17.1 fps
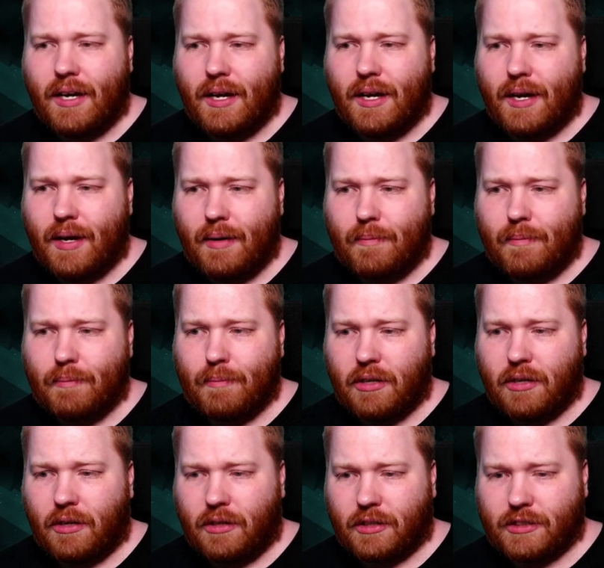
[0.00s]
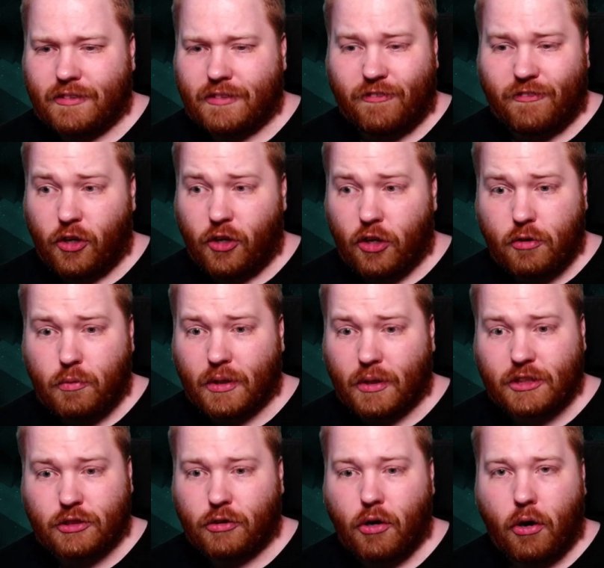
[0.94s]
Um, because Floch
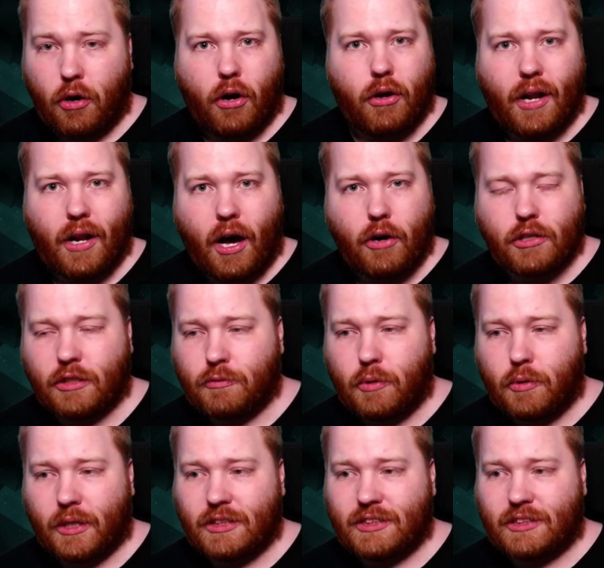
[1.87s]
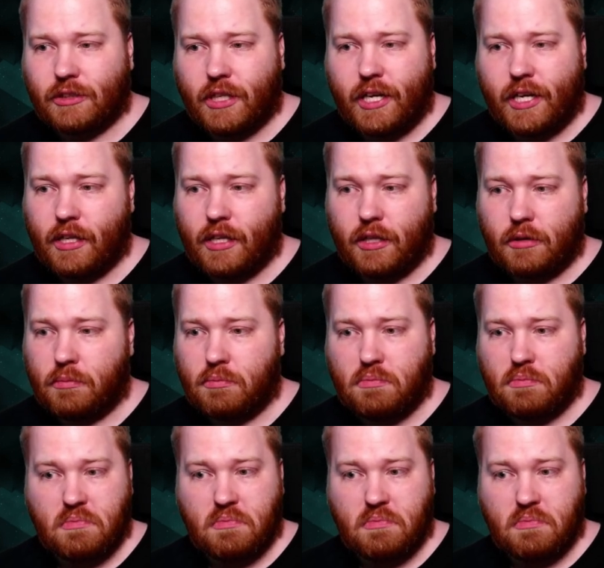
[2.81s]
wants to go all out and wants to kill